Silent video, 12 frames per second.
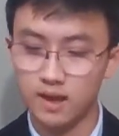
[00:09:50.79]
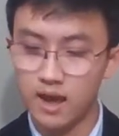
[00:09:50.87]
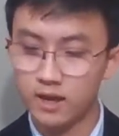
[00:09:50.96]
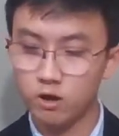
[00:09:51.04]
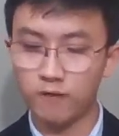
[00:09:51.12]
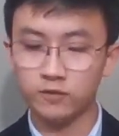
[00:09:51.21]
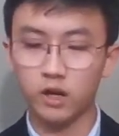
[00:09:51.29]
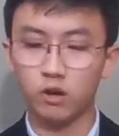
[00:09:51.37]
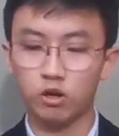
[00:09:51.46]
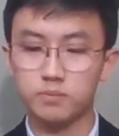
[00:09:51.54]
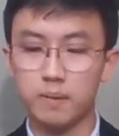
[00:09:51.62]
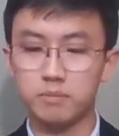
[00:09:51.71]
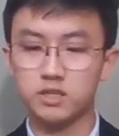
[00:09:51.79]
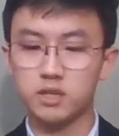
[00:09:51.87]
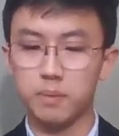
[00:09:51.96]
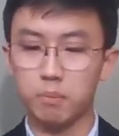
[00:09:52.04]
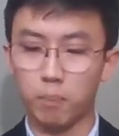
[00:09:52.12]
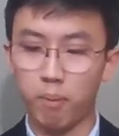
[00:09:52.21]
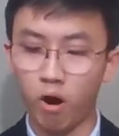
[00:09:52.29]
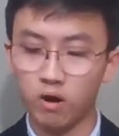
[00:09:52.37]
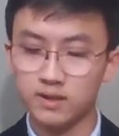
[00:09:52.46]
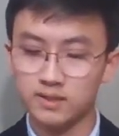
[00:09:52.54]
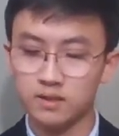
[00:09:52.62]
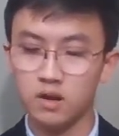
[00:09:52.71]
and often encourage members to be more
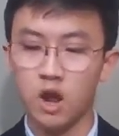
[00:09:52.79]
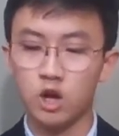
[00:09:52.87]
partisan,